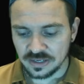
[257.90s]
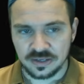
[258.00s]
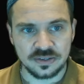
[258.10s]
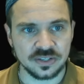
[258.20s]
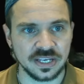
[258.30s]

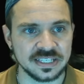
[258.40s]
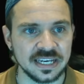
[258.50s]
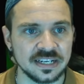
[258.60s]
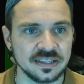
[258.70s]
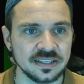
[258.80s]
So like I
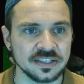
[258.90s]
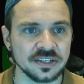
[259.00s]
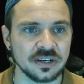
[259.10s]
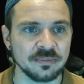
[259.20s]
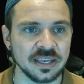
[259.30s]
said, this is
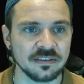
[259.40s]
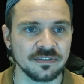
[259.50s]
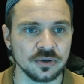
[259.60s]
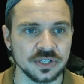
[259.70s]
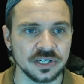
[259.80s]
going to make the
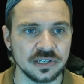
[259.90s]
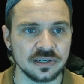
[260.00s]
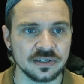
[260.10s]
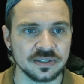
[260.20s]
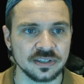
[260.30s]

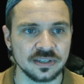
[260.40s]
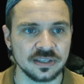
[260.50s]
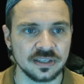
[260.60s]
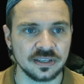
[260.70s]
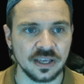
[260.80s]
folders,
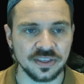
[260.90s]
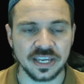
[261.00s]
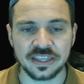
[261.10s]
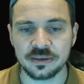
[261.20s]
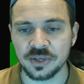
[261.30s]
nothing
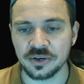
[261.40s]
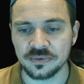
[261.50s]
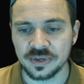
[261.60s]
in them though,